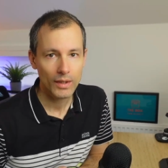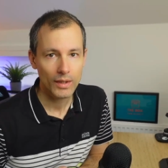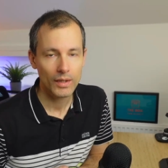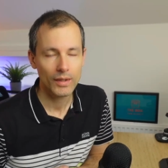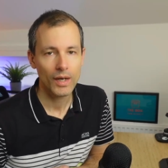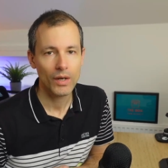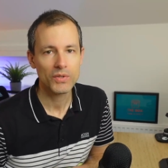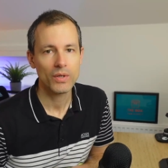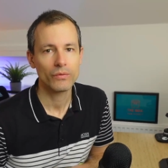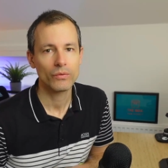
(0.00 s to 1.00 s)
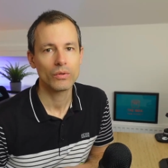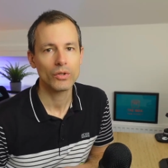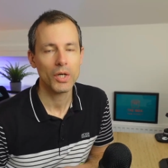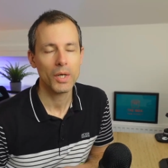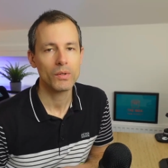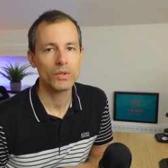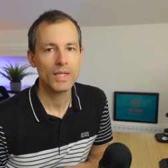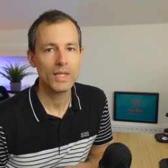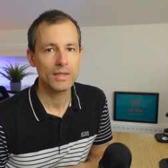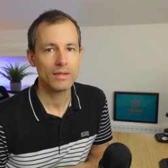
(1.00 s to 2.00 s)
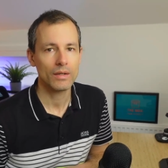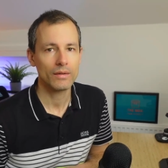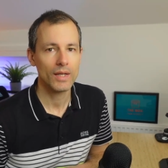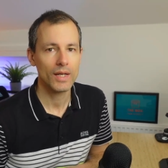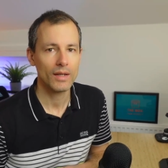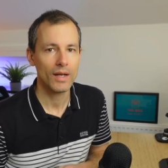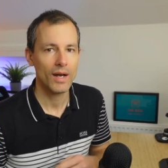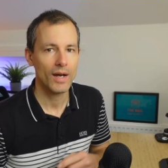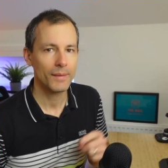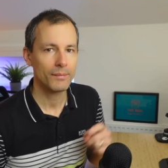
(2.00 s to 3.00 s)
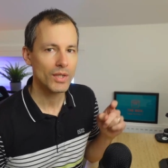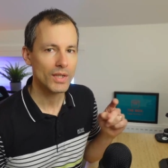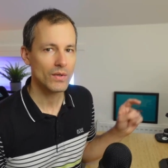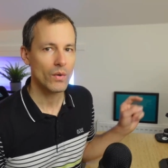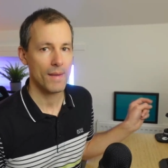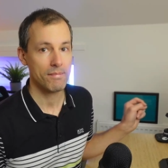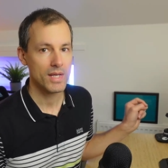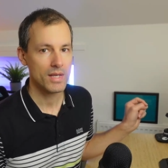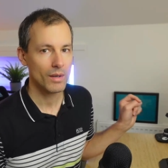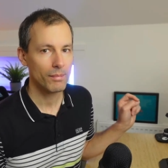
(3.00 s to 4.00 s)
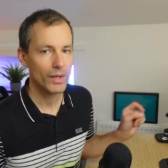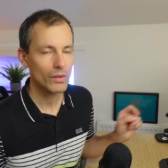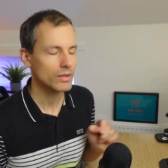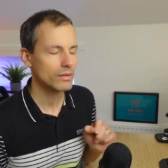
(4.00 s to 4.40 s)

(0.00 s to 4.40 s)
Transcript: and I also have to talk about this that I'm not so happy about,